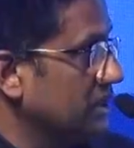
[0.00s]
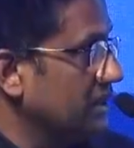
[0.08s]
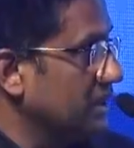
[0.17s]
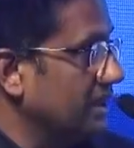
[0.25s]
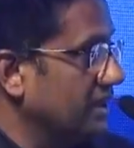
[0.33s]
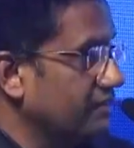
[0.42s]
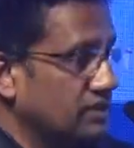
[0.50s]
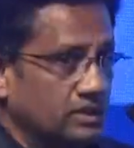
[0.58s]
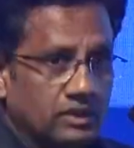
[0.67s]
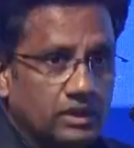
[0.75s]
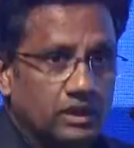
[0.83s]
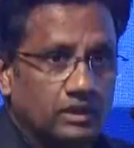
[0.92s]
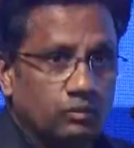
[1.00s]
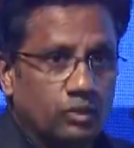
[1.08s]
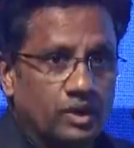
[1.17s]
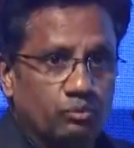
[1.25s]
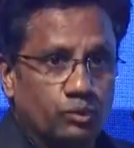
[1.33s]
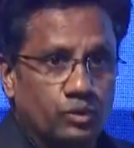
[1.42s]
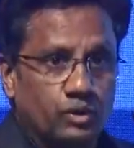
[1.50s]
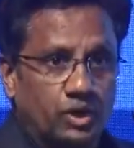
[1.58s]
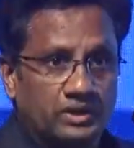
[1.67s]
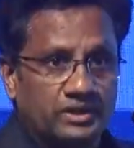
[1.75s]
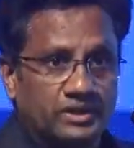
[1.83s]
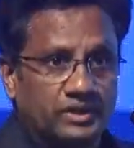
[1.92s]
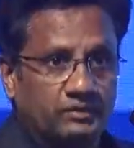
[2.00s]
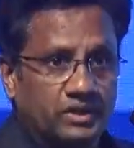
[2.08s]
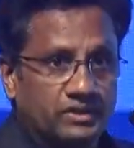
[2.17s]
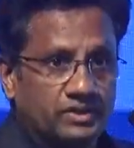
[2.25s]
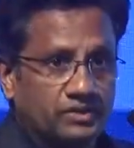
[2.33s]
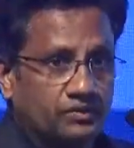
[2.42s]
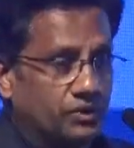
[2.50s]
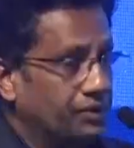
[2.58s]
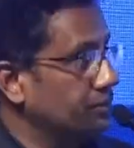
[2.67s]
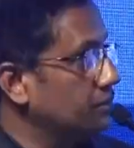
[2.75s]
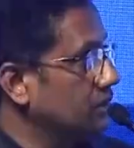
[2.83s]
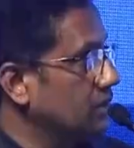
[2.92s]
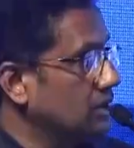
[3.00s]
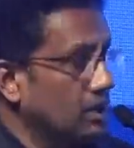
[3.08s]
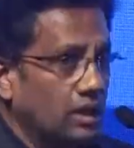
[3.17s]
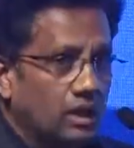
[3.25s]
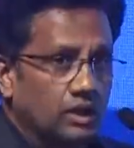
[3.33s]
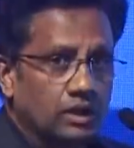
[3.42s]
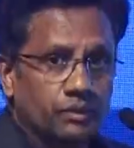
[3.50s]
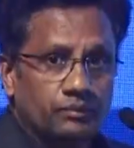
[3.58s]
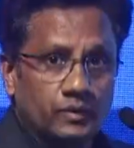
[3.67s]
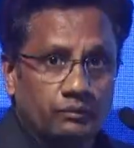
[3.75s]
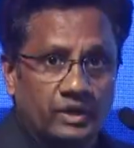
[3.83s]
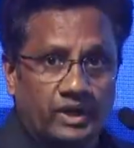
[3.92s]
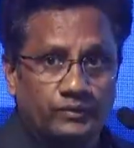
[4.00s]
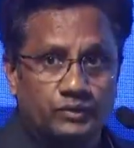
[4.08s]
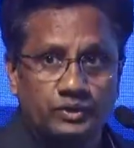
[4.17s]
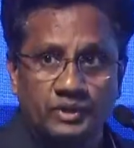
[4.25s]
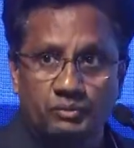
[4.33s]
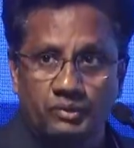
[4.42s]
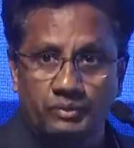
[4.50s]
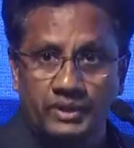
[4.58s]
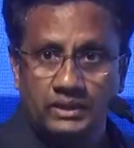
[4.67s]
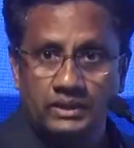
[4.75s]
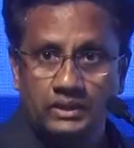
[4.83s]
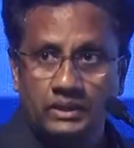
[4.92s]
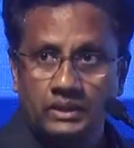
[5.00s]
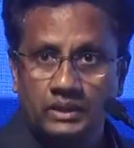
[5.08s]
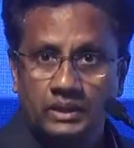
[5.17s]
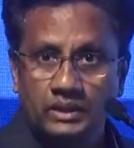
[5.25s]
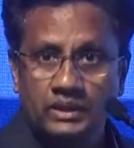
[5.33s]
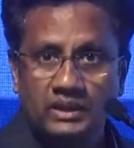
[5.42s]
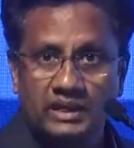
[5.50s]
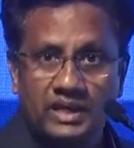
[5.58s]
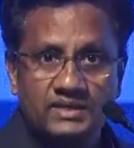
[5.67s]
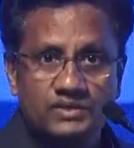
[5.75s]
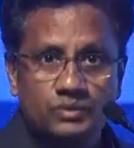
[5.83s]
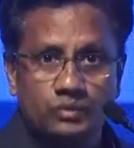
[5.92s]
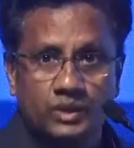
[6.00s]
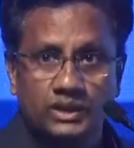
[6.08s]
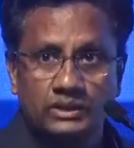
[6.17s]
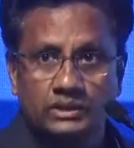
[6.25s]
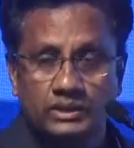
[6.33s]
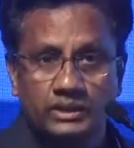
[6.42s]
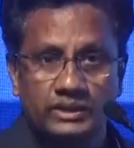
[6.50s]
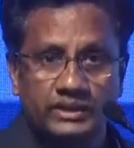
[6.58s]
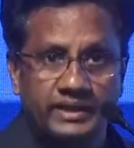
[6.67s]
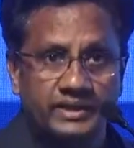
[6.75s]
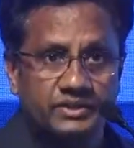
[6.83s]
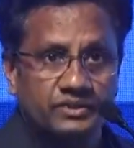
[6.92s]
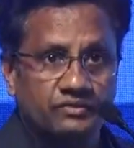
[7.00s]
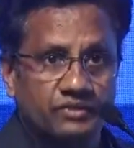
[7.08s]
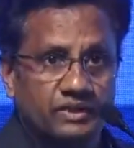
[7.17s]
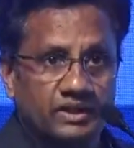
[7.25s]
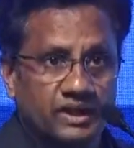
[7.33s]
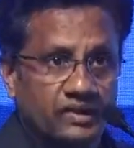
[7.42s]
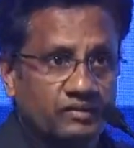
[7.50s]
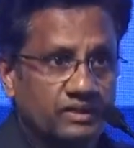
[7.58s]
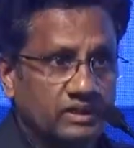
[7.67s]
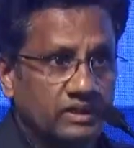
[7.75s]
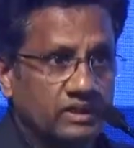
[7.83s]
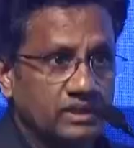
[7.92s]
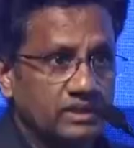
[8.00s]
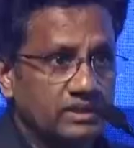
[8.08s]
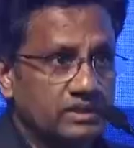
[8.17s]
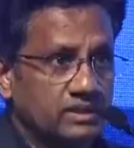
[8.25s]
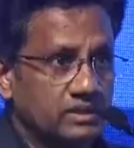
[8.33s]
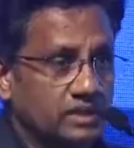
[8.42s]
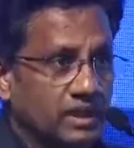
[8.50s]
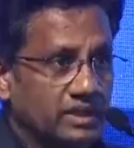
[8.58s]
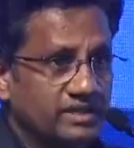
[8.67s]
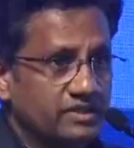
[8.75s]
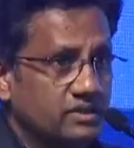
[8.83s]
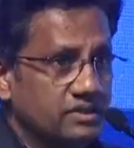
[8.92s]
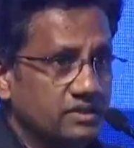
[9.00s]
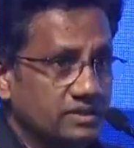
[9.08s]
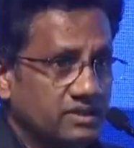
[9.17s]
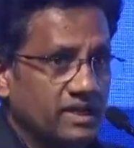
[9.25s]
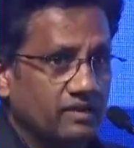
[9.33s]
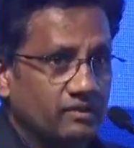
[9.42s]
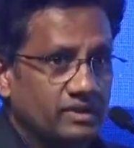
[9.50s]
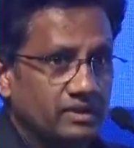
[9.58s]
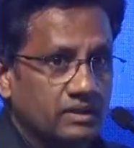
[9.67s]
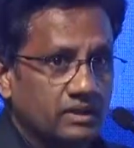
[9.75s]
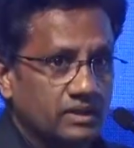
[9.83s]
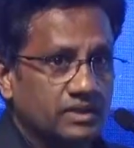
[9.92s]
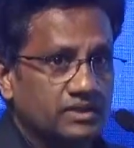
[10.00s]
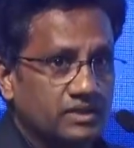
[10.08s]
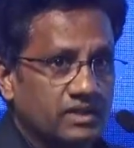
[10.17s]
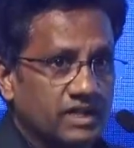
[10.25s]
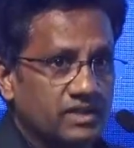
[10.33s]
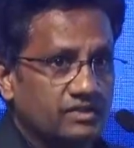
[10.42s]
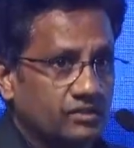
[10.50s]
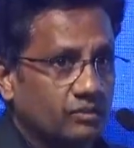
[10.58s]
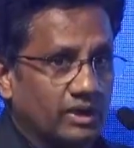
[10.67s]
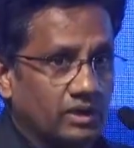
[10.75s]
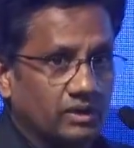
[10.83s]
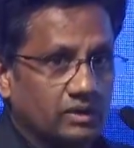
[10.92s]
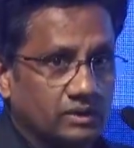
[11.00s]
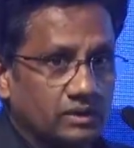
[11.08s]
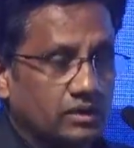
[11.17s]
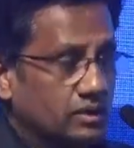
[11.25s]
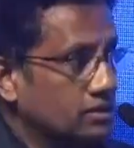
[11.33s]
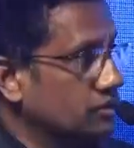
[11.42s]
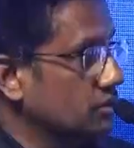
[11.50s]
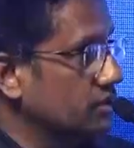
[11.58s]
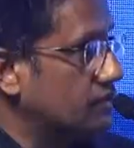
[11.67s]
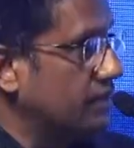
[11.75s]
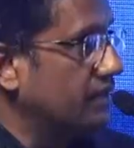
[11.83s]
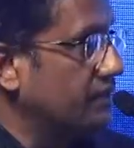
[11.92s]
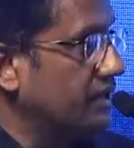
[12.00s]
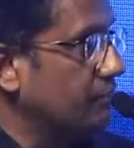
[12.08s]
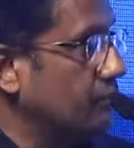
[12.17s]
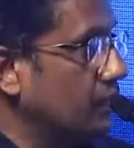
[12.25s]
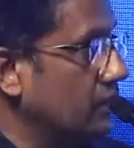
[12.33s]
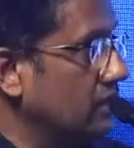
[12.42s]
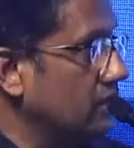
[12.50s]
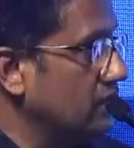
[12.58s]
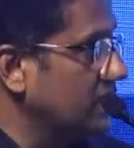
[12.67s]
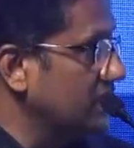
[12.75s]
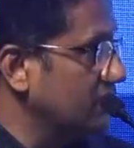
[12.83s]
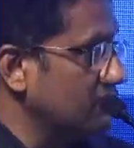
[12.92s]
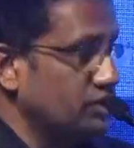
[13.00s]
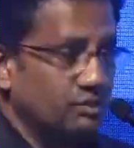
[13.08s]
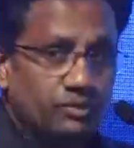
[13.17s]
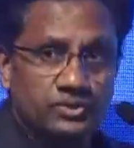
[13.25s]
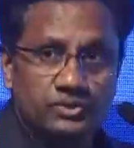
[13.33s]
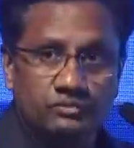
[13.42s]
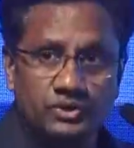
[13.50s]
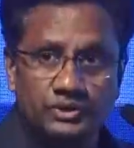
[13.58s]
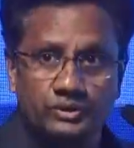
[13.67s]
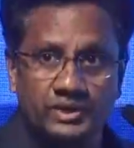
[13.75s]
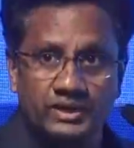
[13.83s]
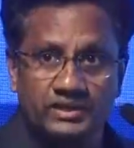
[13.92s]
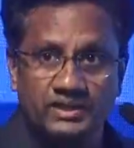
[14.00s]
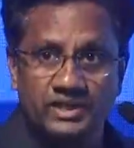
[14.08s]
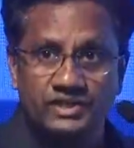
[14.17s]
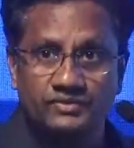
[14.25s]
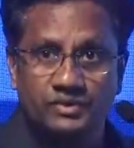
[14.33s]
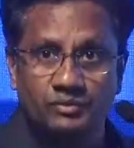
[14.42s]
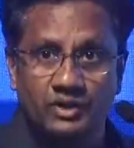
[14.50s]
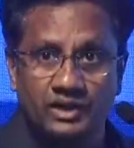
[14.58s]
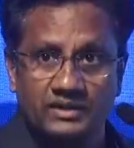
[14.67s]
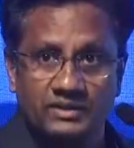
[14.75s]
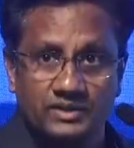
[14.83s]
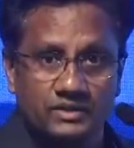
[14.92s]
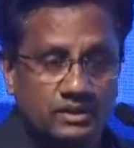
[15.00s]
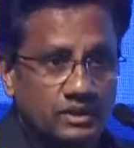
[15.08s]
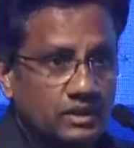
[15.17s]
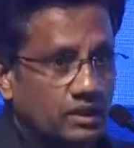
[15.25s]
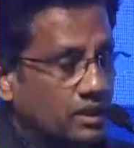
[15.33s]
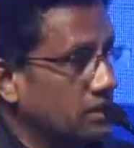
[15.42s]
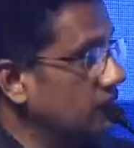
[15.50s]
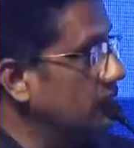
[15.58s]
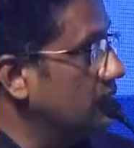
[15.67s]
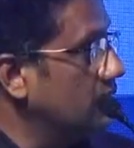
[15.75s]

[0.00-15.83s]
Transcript: graft, and one more alternative access for you. We have to remember class 1 indication for TAVR is against SAVR is transfemoral. So it's very, very important that as much possible you get a transfemoral access. And